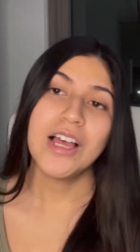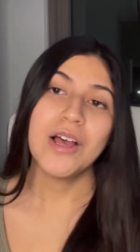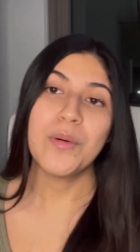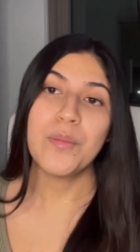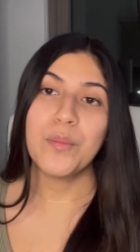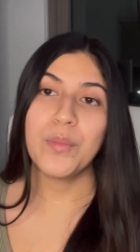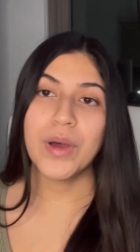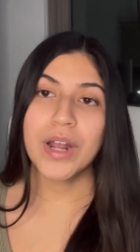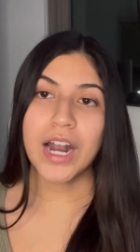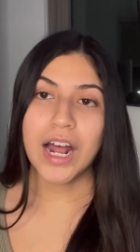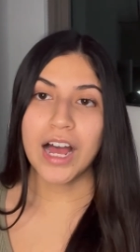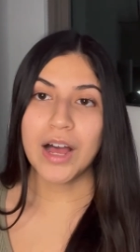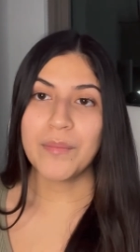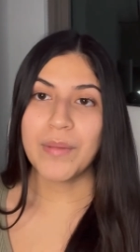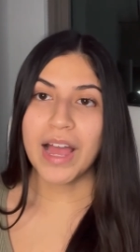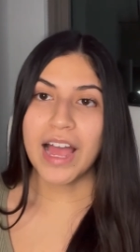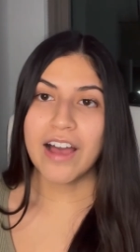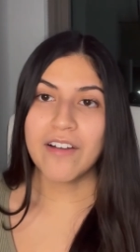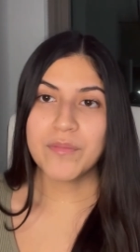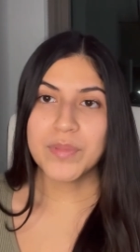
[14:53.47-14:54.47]
But
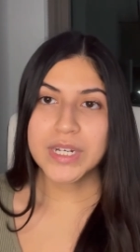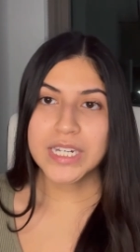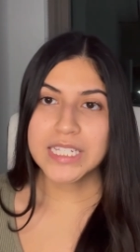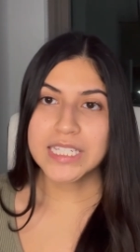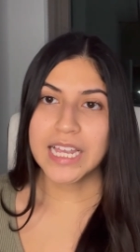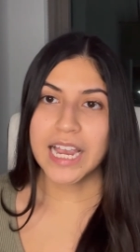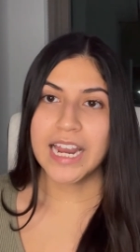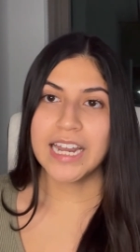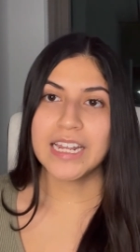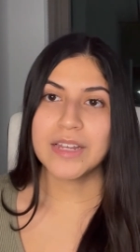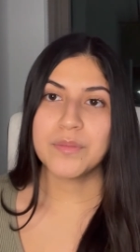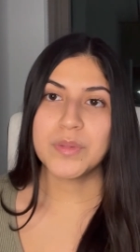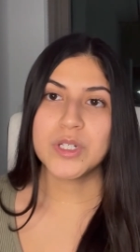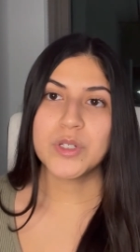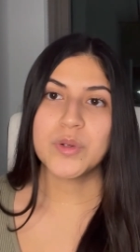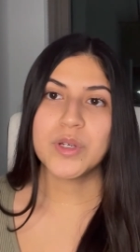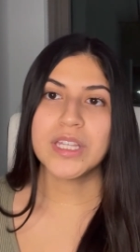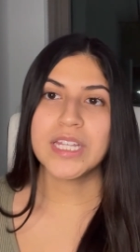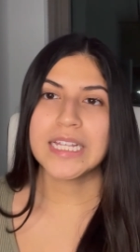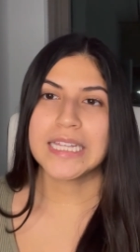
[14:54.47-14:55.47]
I have been deciding
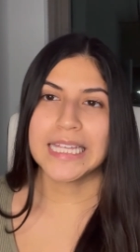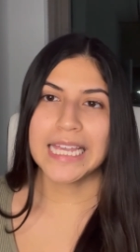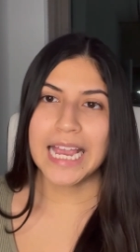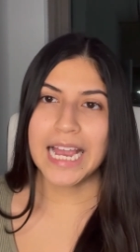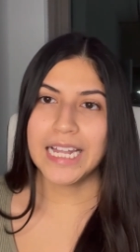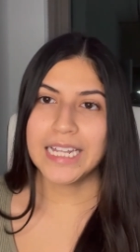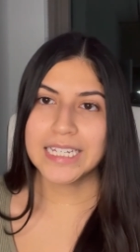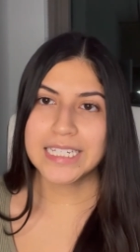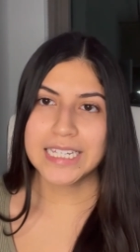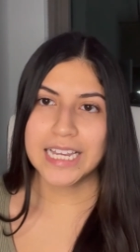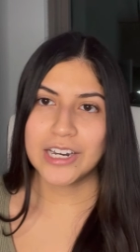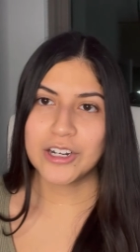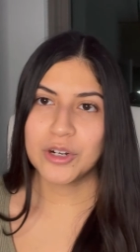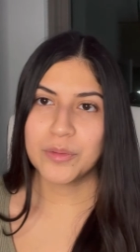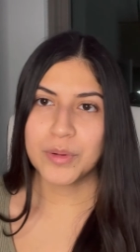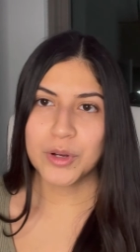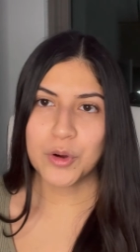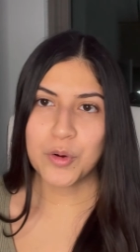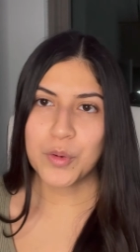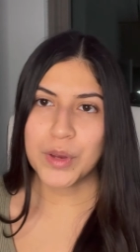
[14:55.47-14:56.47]
between like the Alexander
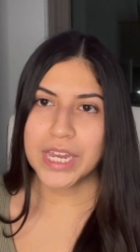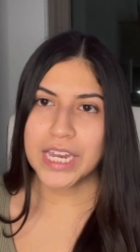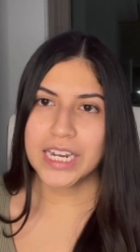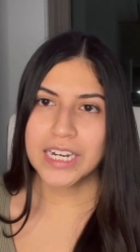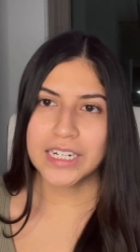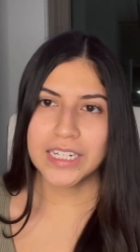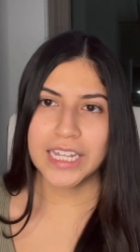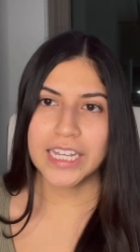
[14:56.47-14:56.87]
McQueen,